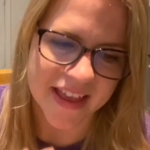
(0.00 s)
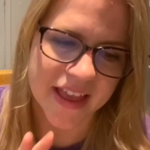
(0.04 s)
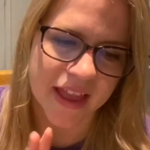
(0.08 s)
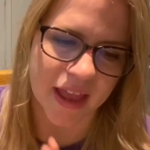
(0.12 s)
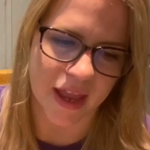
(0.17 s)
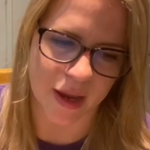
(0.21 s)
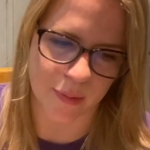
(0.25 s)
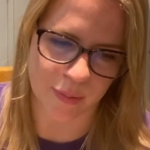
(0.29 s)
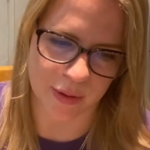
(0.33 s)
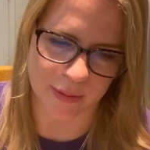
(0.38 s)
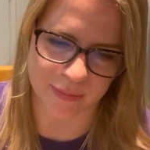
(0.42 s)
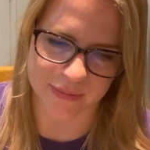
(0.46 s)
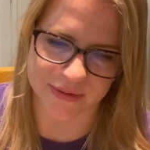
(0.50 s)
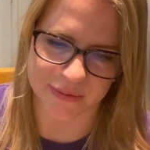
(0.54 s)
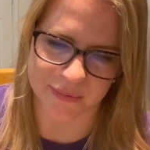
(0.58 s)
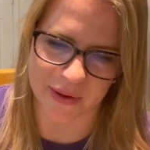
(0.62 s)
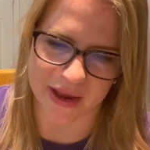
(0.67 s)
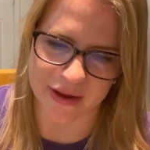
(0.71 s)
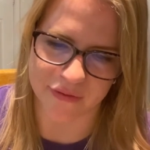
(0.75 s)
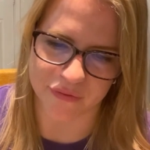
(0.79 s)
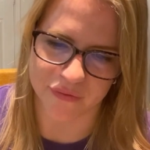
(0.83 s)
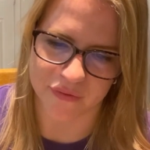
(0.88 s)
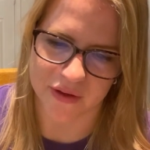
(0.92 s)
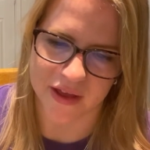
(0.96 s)
Abram's
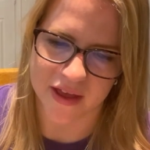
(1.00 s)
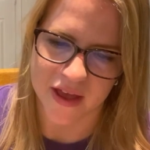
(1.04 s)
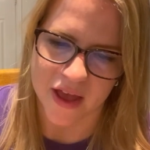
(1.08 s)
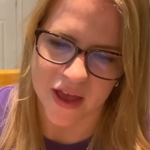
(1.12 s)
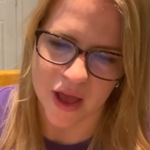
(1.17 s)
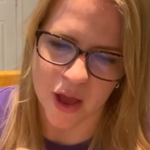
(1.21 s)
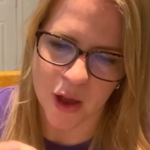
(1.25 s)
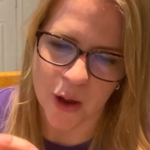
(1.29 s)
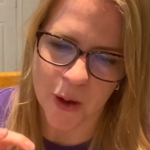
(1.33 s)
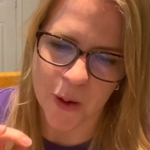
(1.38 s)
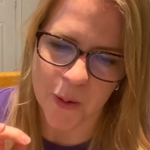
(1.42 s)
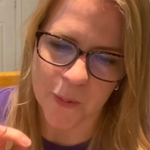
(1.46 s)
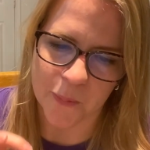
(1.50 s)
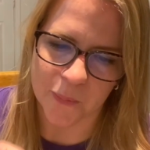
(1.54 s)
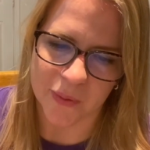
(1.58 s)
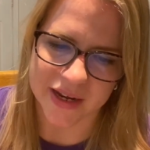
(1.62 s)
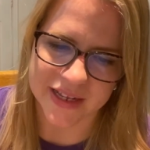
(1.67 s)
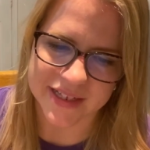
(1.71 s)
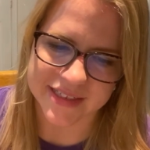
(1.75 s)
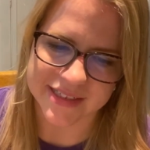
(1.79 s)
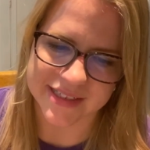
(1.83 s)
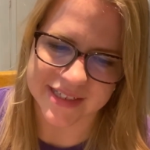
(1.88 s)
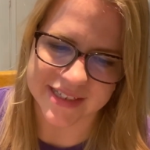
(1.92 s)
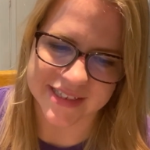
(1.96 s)
wife. What
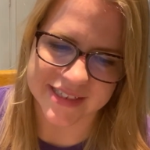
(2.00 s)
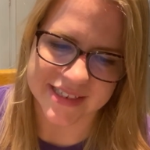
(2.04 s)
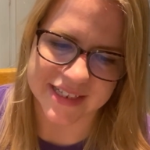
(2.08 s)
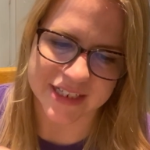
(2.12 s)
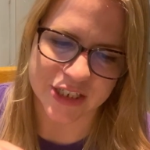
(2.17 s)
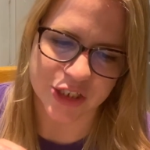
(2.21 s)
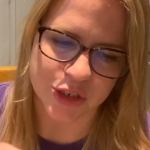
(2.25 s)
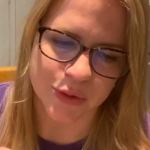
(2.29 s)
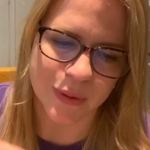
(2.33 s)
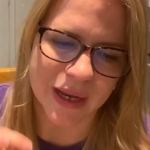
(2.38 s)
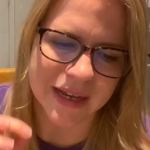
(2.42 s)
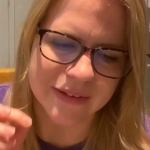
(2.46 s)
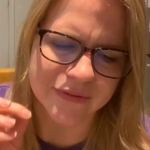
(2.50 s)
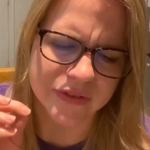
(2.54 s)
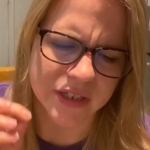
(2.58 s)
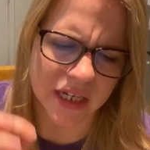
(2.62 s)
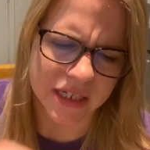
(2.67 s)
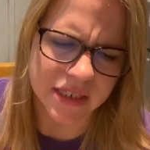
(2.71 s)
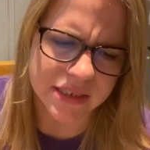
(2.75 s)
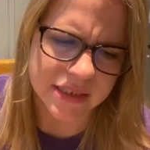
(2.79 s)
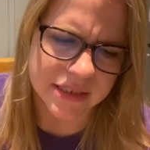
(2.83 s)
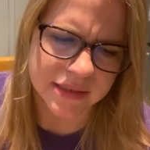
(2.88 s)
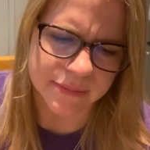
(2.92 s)
is this that you have done to